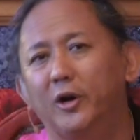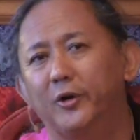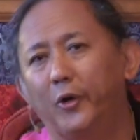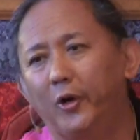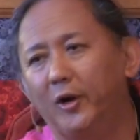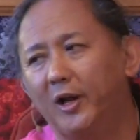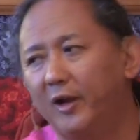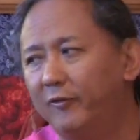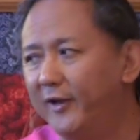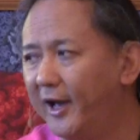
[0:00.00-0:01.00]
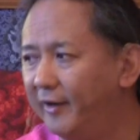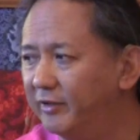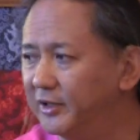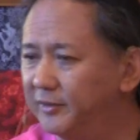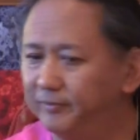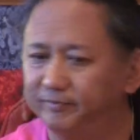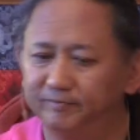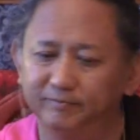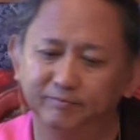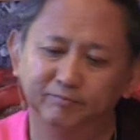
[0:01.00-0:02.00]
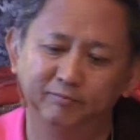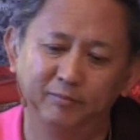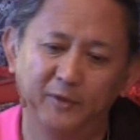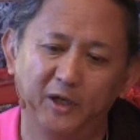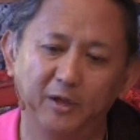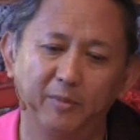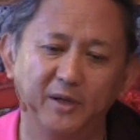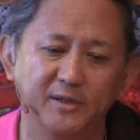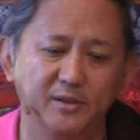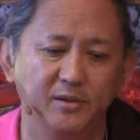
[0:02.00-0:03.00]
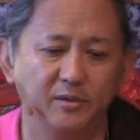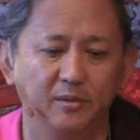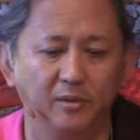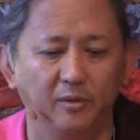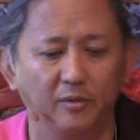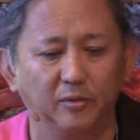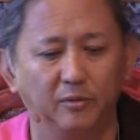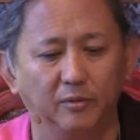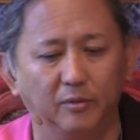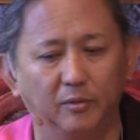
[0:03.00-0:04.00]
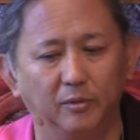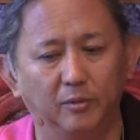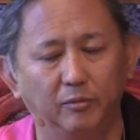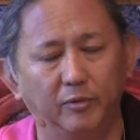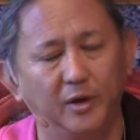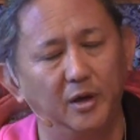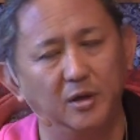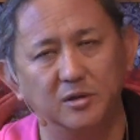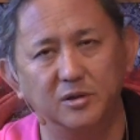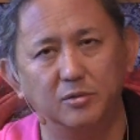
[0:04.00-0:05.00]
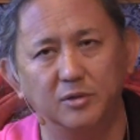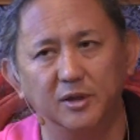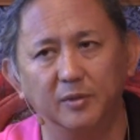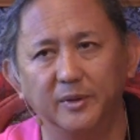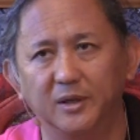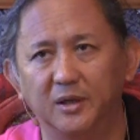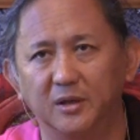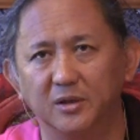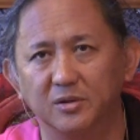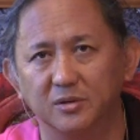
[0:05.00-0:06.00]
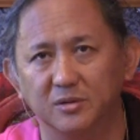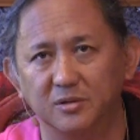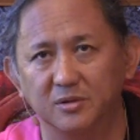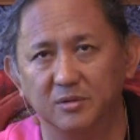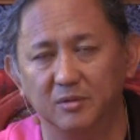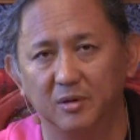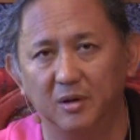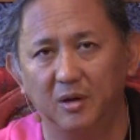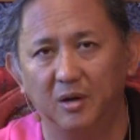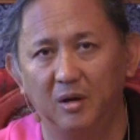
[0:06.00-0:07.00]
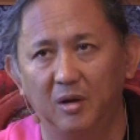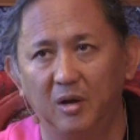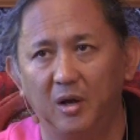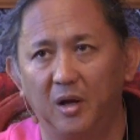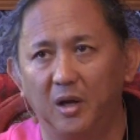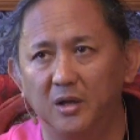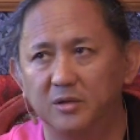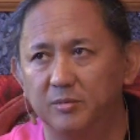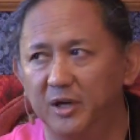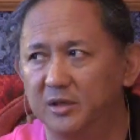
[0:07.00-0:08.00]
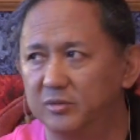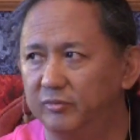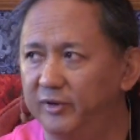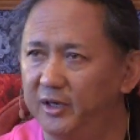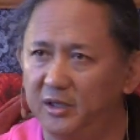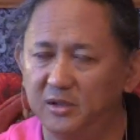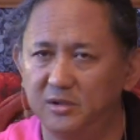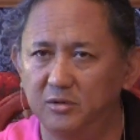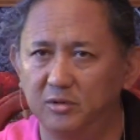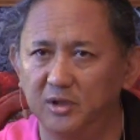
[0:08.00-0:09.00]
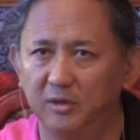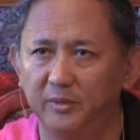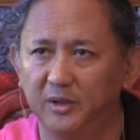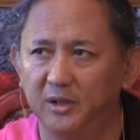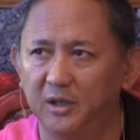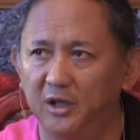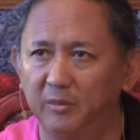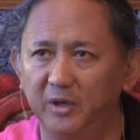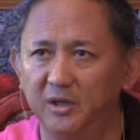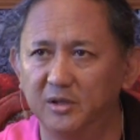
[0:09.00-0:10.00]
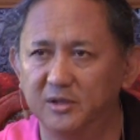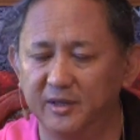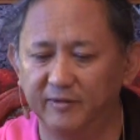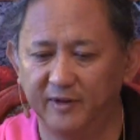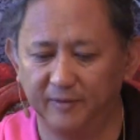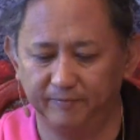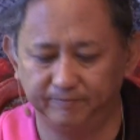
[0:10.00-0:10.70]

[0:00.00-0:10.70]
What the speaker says: in all, if we have it, it makes very easy to deal with the conditions. It makes very easy to deal with the immediate suffering.